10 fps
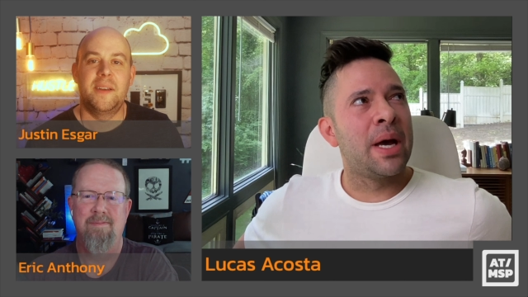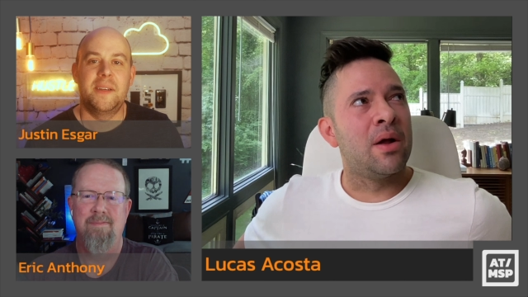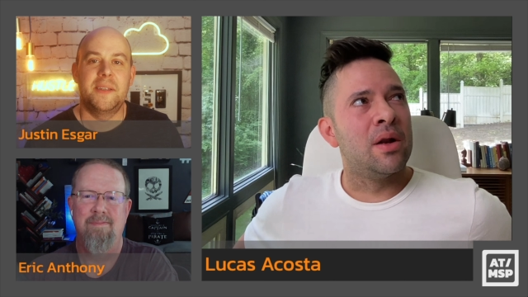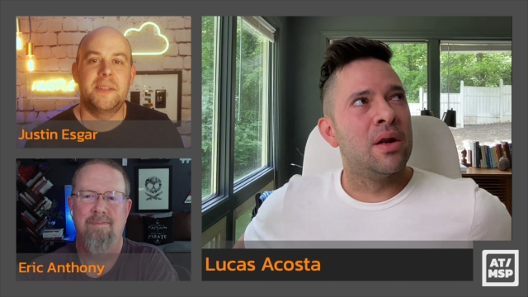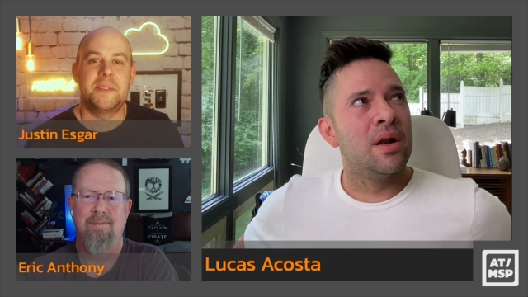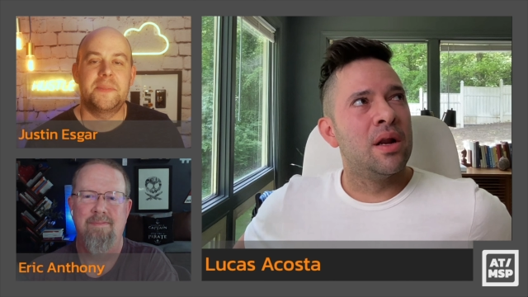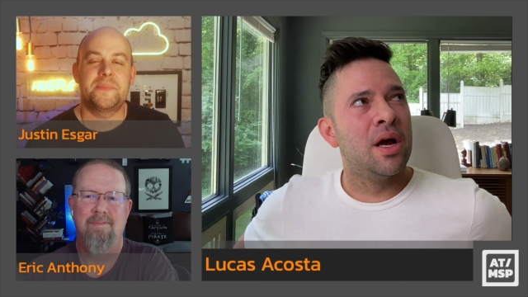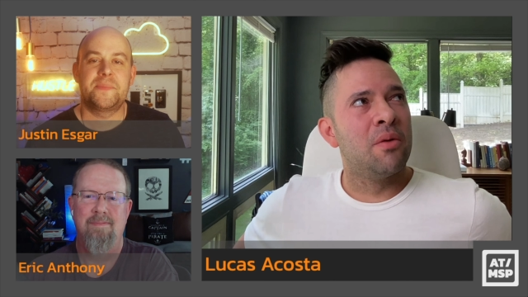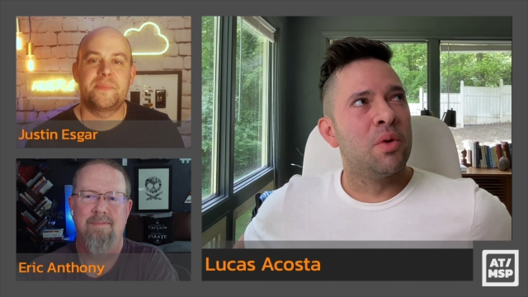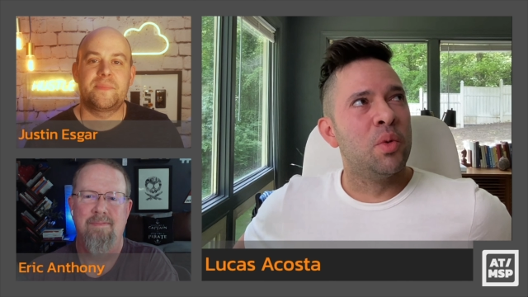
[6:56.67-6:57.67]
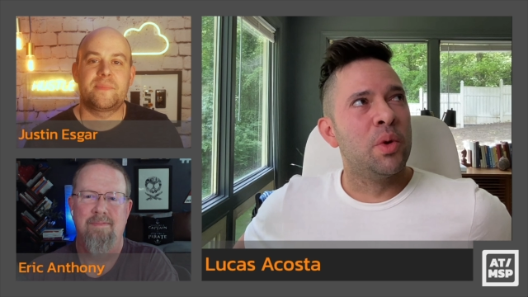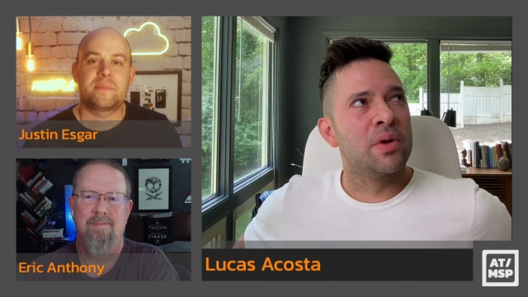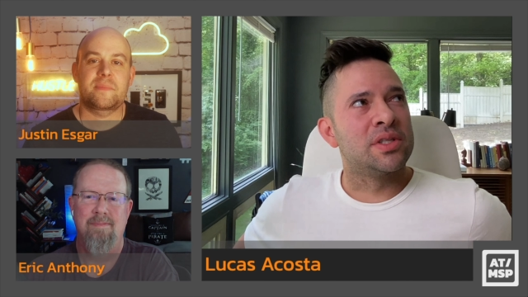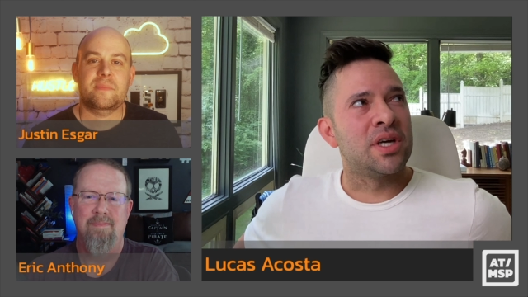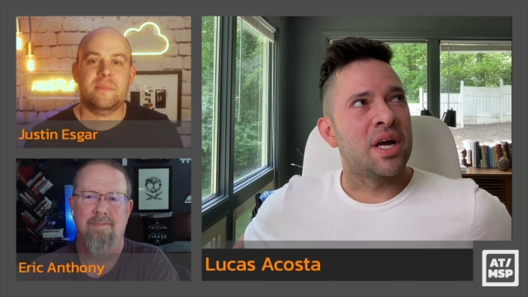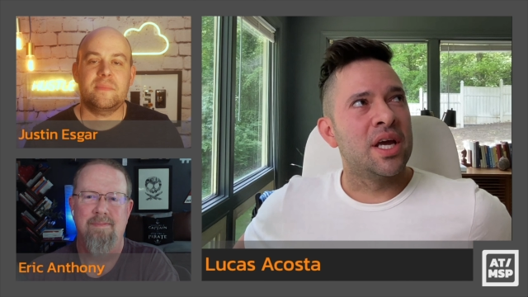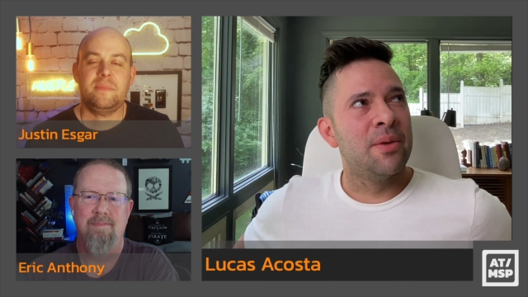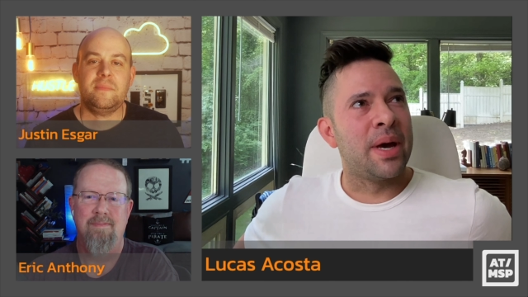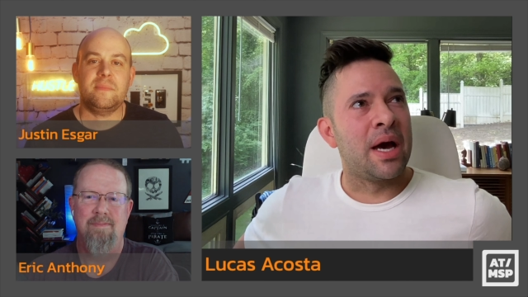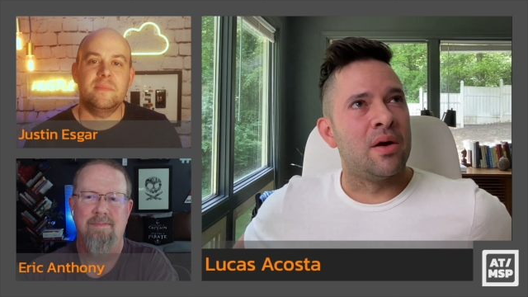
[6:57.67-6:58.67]
Speaker 1: about uh, when we were talking
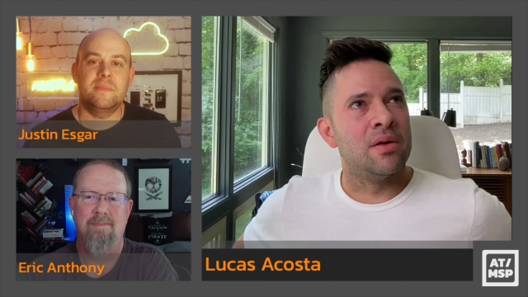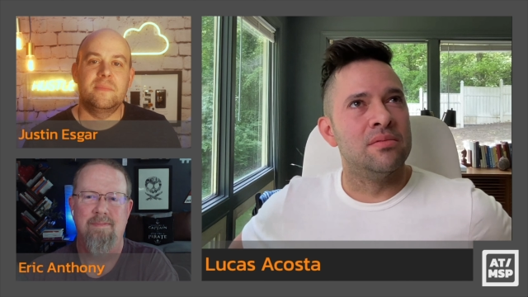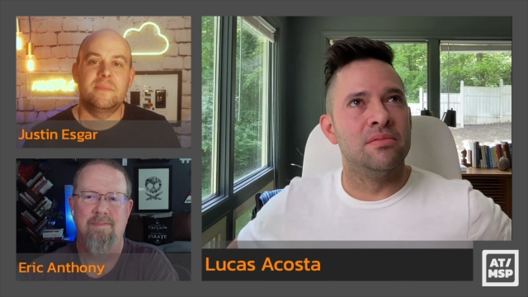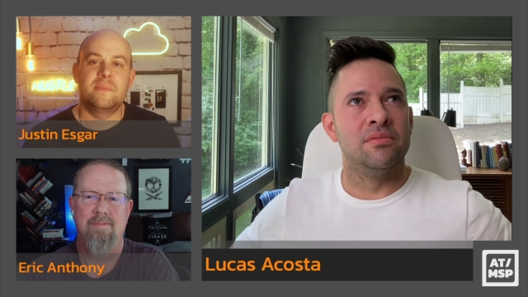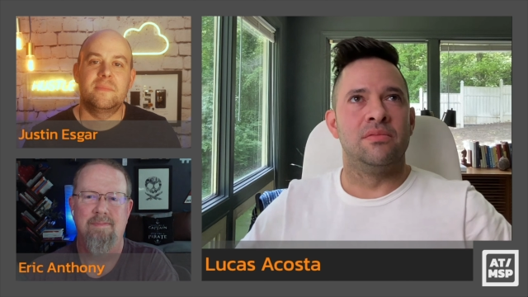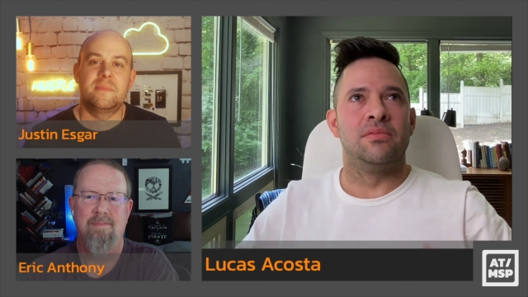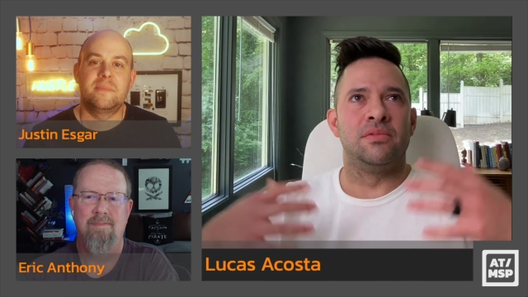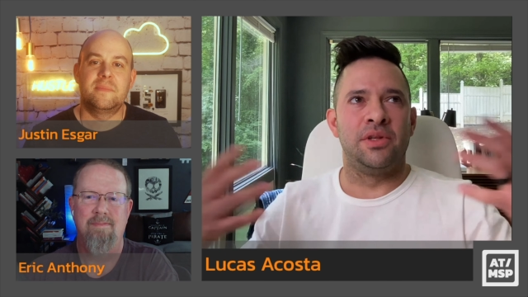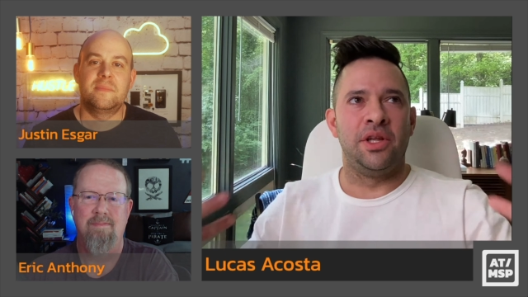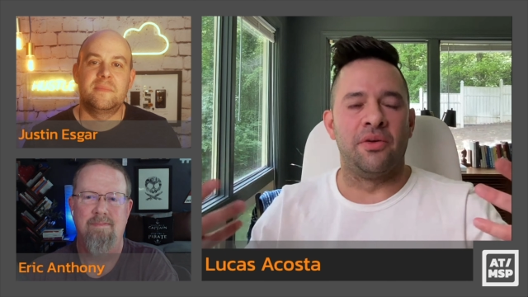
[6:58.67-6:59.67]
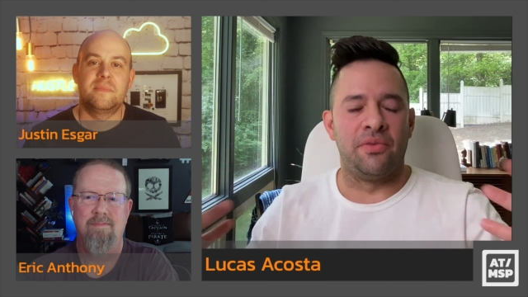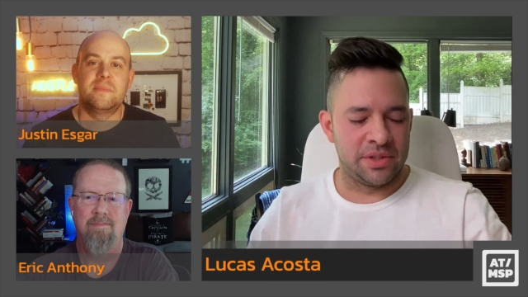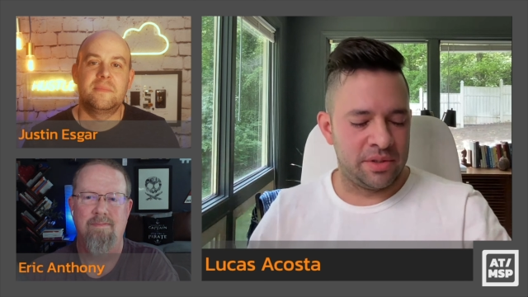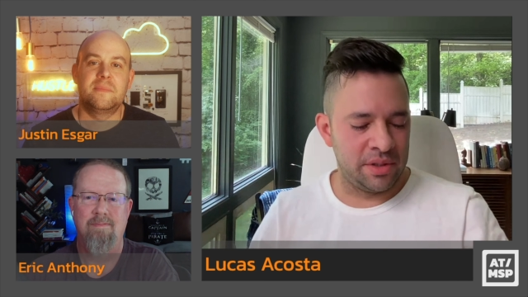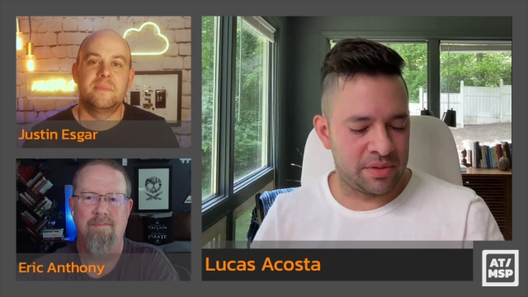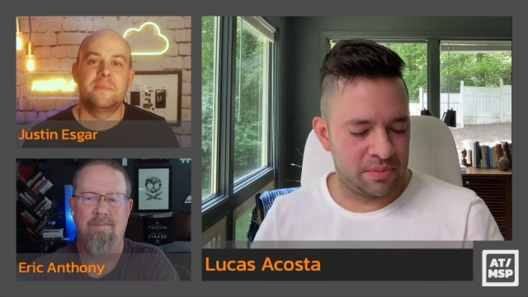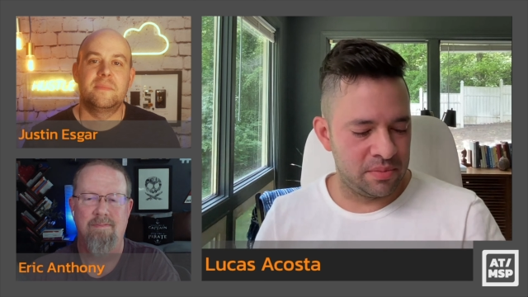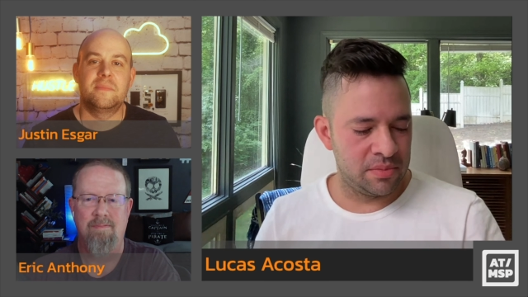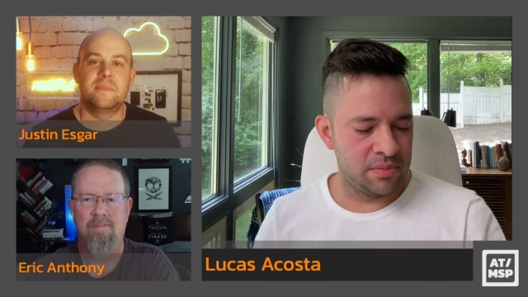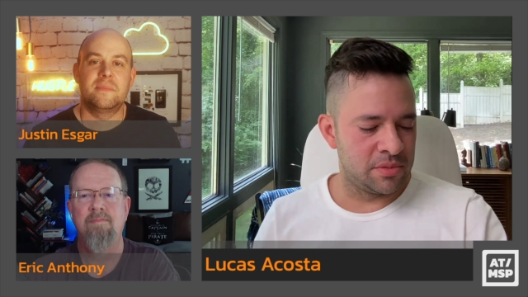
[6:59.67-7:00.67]
about you know these these
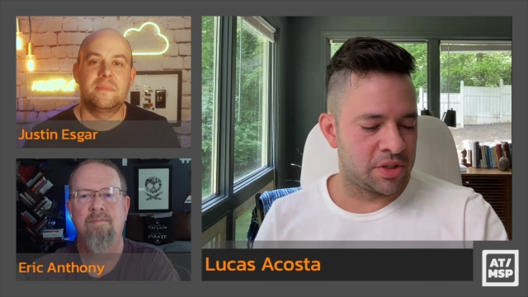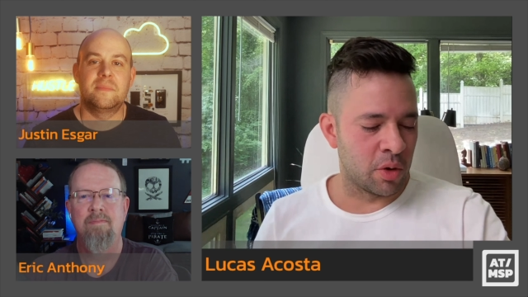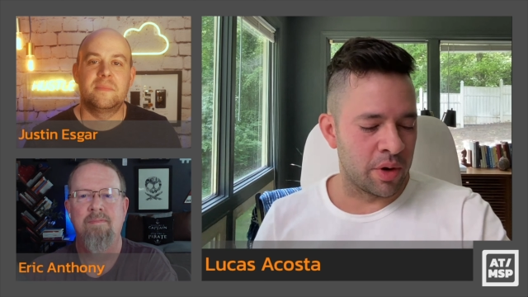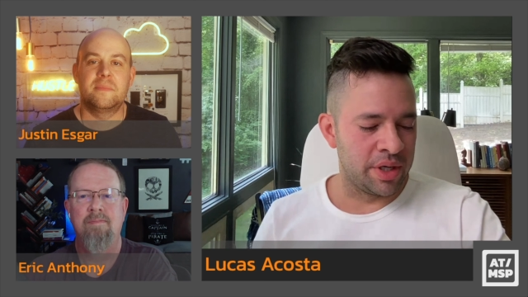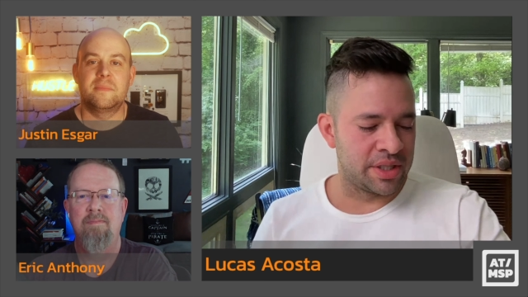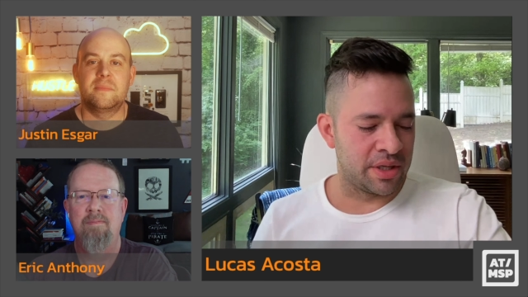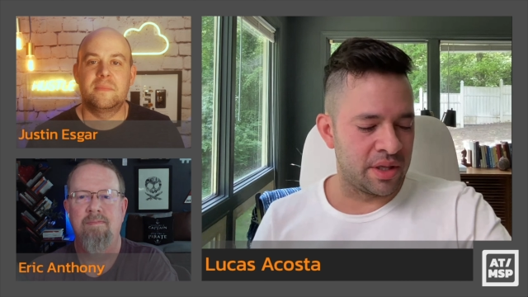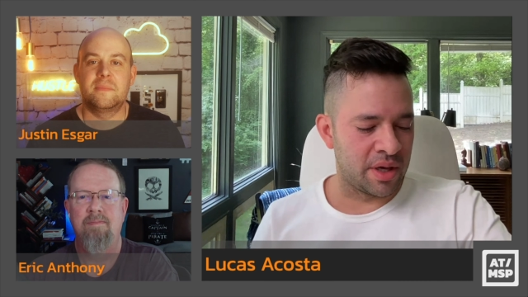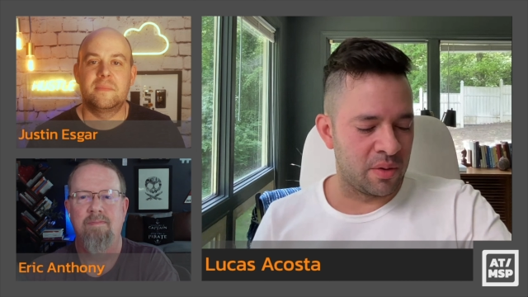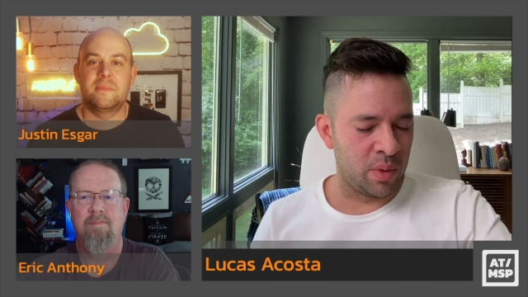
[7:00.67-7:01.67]
stories that that